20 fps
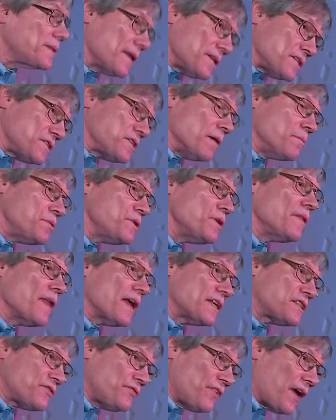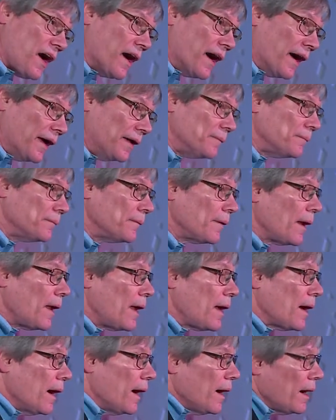that assumption, that's fine.
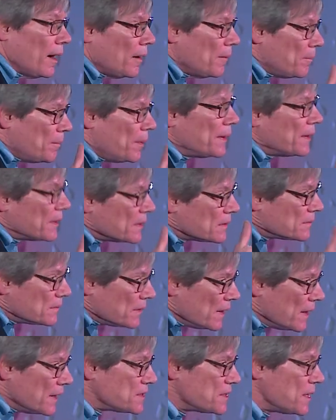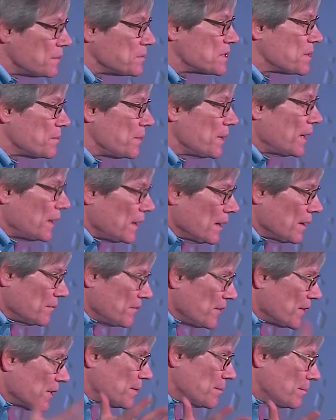But it seems to be a
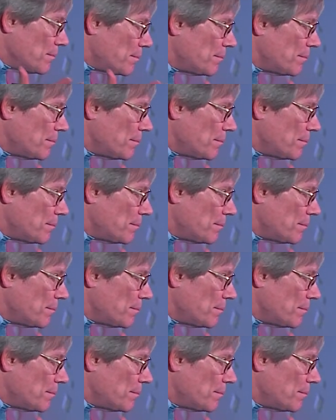very